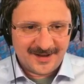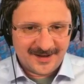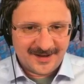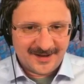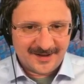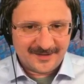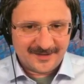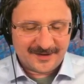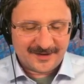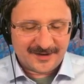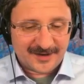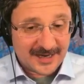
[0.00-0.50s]

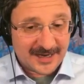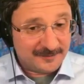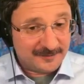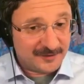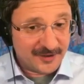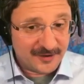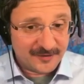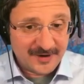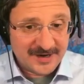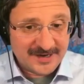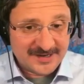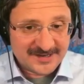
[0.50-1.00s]
The time for
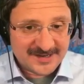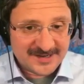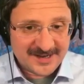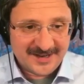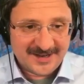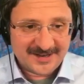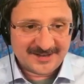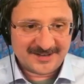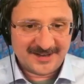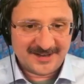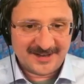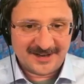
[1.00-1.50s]
the retake
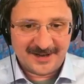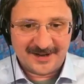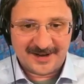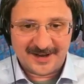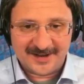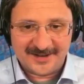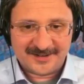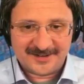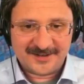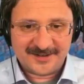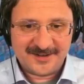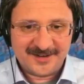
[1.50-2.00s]
is a little
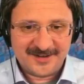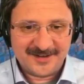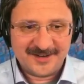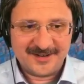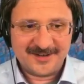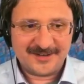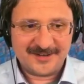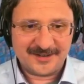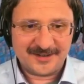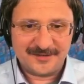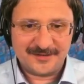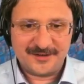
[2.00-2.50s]
nicer.
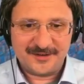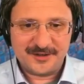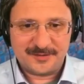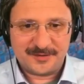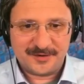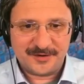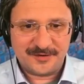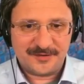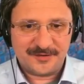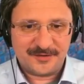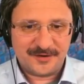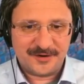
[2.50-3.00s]
So if you
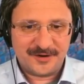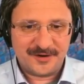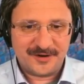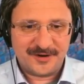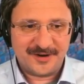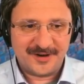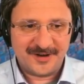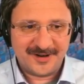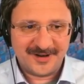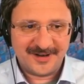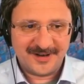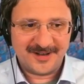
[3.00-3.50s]

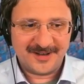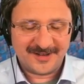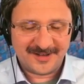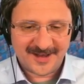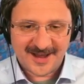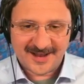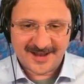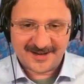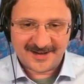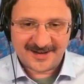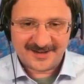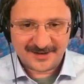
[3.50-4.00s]
prefer
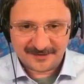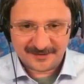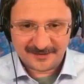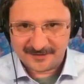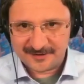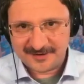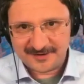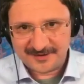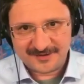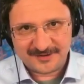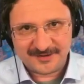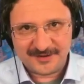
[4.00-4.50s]
that, of
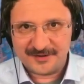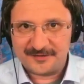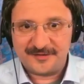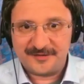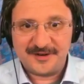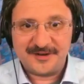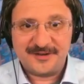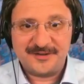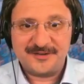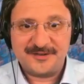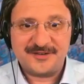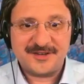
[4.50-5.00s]
course, you're
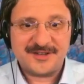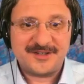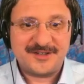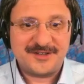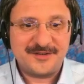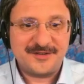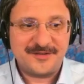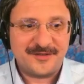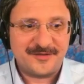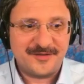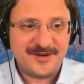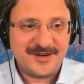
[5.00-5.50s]
free to just
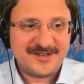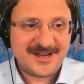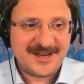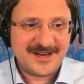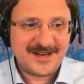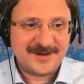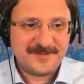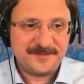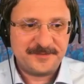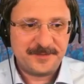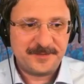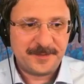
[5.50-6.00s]
do the
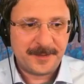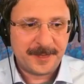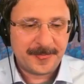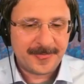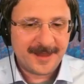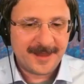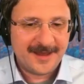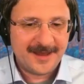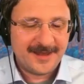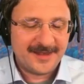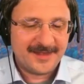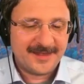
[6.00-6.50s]
retake.
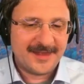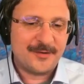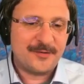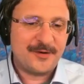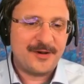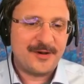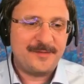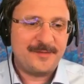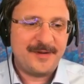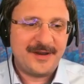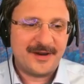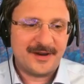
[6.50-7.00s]
That
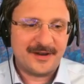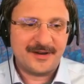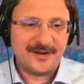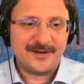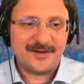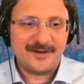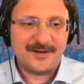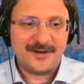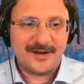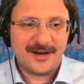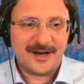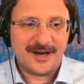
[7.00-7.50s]
will be
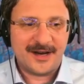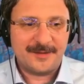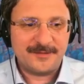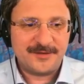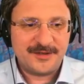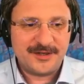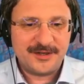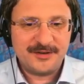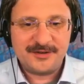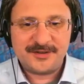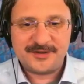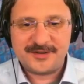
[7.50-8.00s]
on
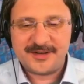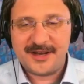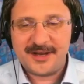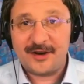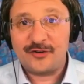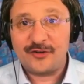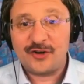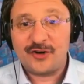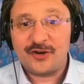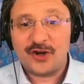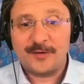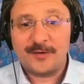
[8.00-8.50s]
Tuesday,
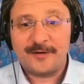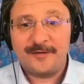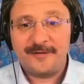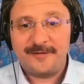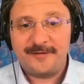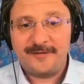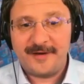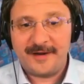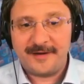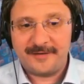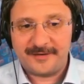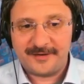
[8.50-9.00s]
October
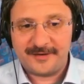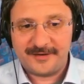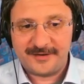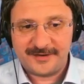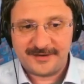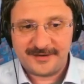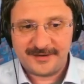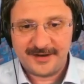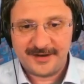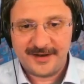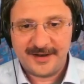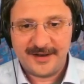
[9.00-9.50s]

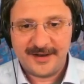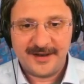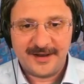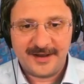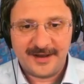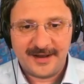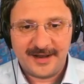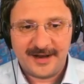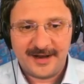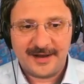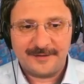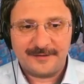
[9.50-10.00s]
5th,
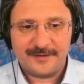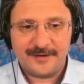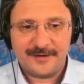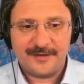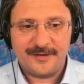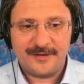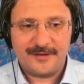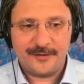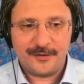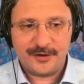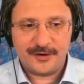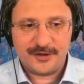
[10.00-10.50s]

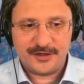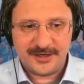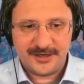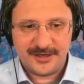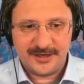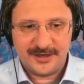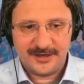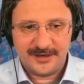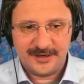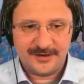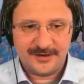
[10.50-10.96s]
11:30.